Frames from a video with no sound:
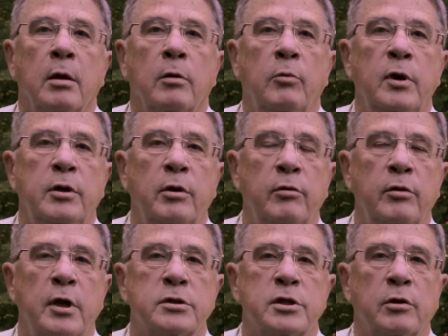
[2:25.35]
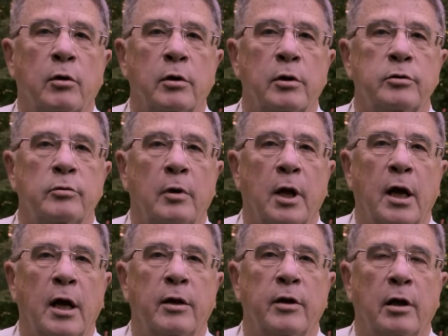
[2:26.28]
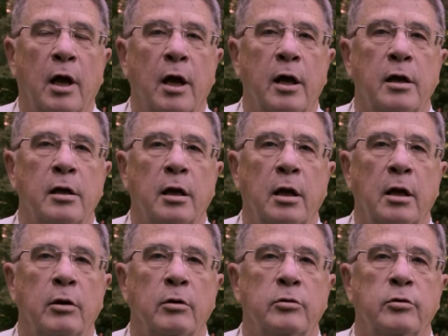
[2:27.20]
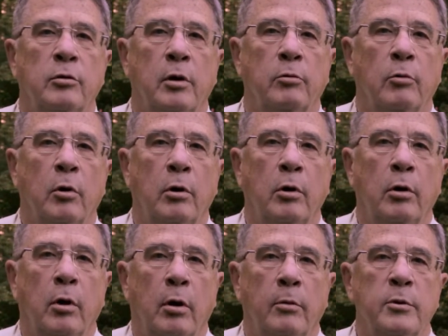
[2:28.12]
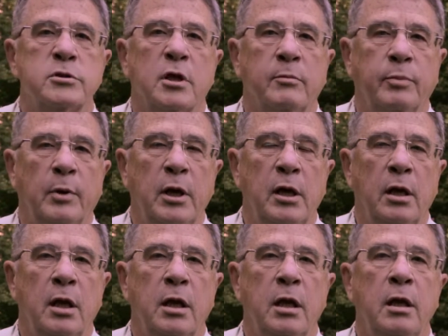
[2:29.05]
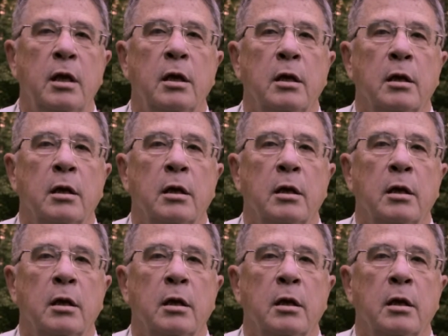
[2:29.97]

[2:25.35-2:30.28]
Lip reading: We do this in order to allow the line and the leader to unroll almost completely